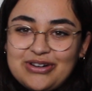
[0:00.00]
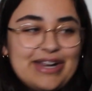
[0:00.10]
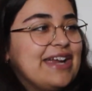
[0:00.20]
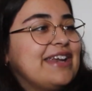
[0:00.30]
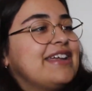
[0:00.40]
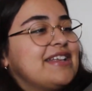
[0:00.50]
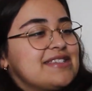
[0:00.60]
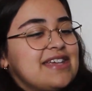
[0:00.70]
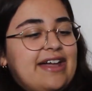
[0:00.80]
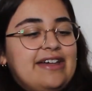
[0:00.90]
green.
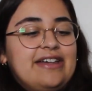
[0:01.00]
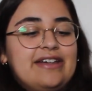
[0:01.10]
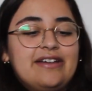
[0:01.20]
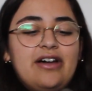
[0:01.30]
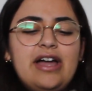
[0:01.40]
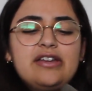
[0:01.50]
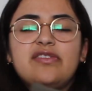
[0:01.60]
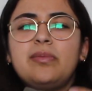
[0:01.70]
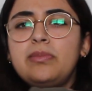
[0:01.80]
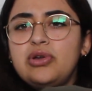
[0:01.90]
It's like a kind
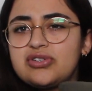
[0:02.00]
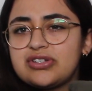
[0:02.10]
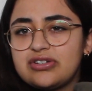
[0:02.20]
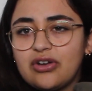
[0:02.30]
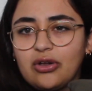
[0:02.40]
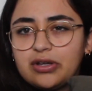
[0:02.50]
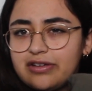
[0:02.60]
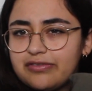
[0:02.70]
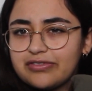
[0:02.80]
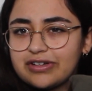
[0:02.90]
of muted olive